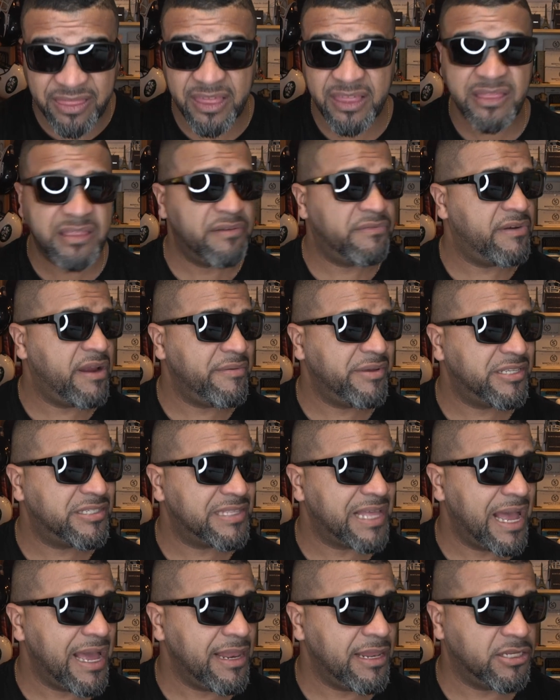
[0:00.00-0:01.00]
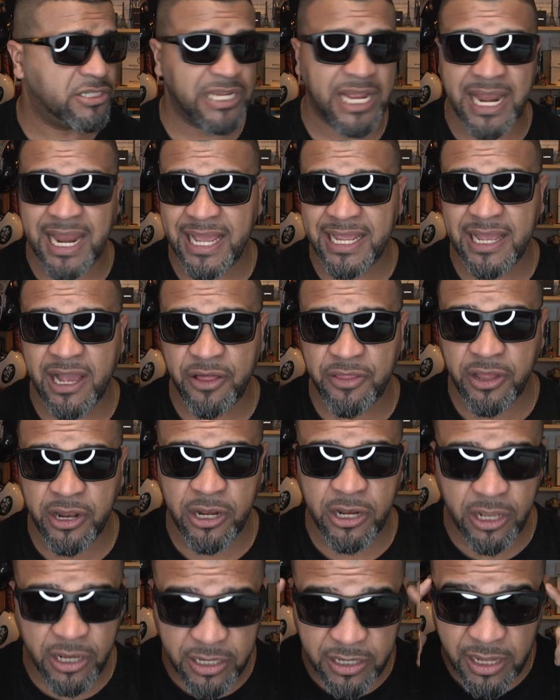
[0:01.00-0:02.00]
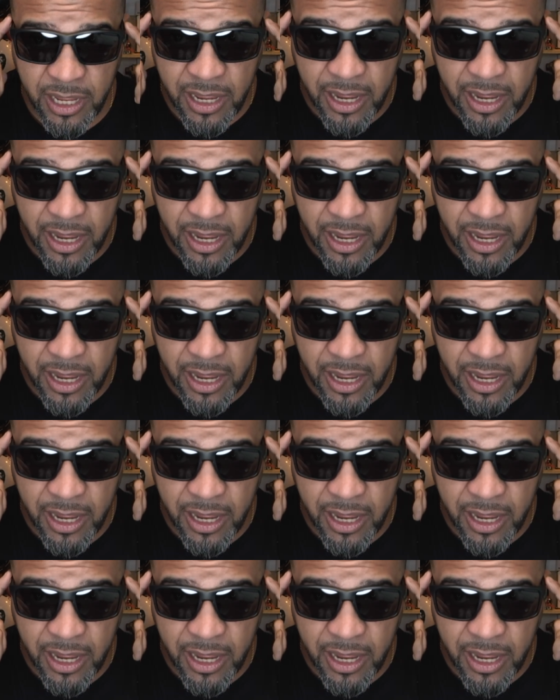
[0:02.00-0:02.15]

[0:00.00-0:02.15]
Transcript: think they're very stylish. I like how they look.